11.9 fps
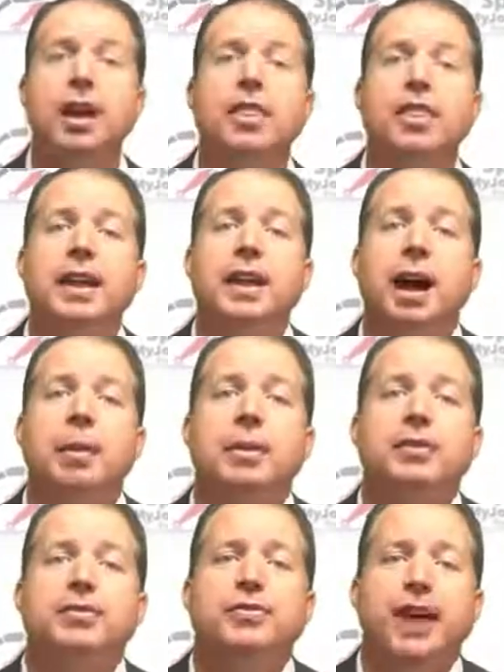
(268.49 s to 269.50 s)
think how much
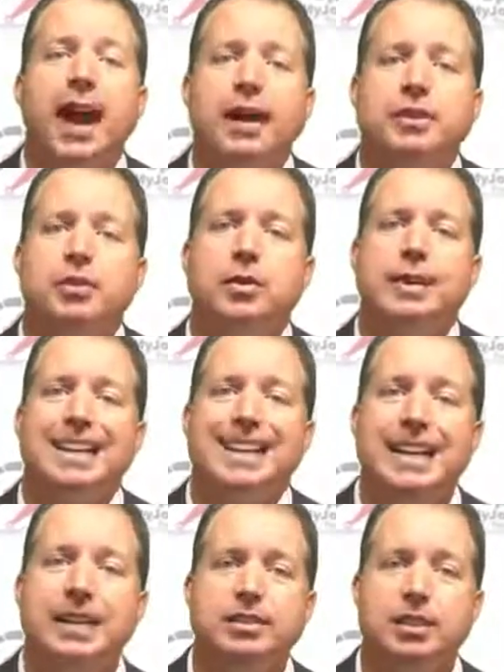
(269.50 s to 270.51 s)
faster and
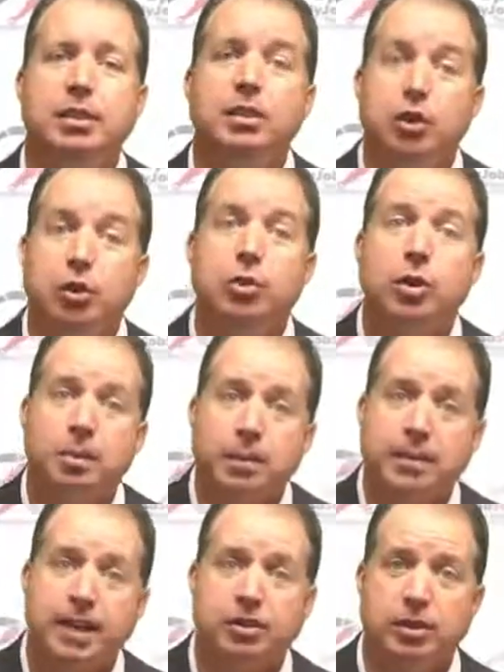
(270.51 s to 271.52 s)
easier you could
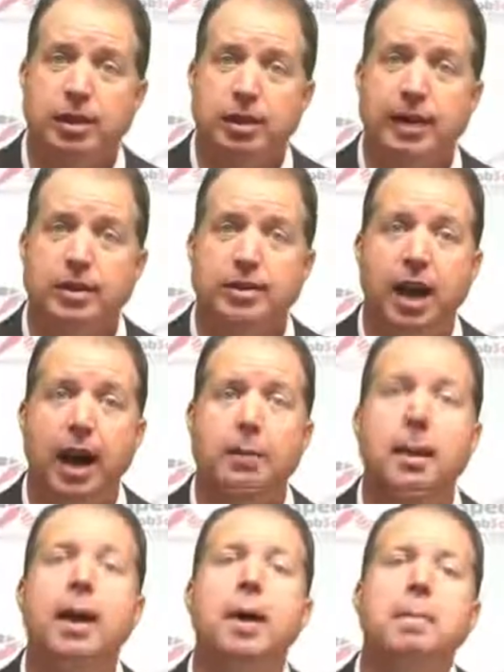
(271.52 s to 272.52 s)
potentially land a job
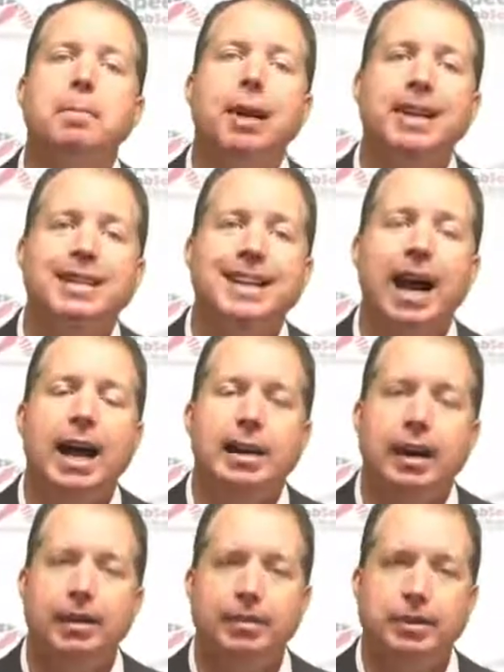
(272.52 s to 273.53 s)
by not
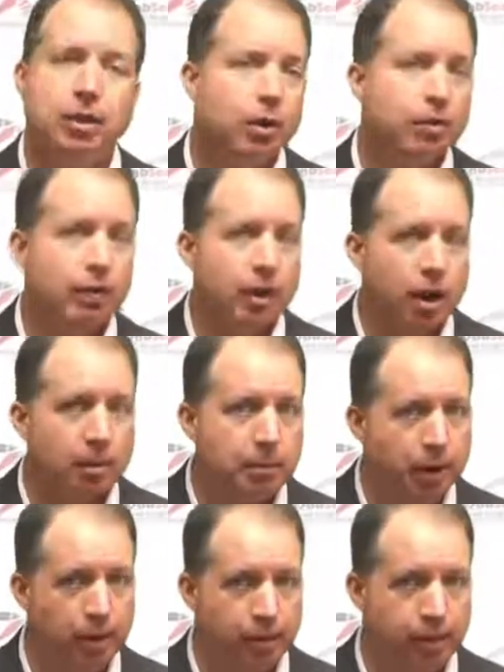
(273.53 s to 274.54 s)
having to overcome
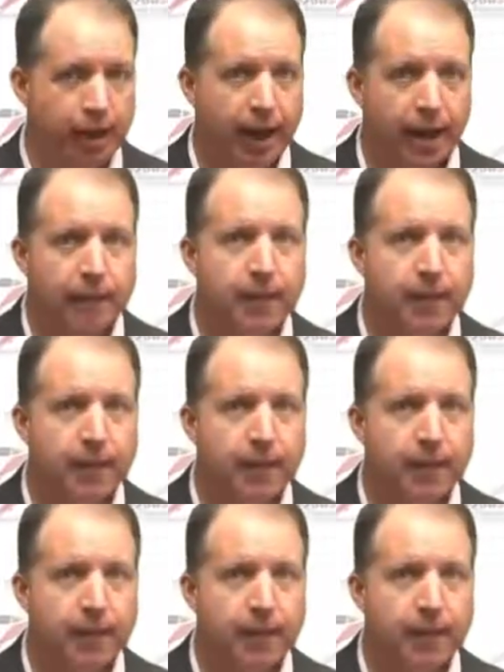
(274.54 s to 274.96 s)
all that.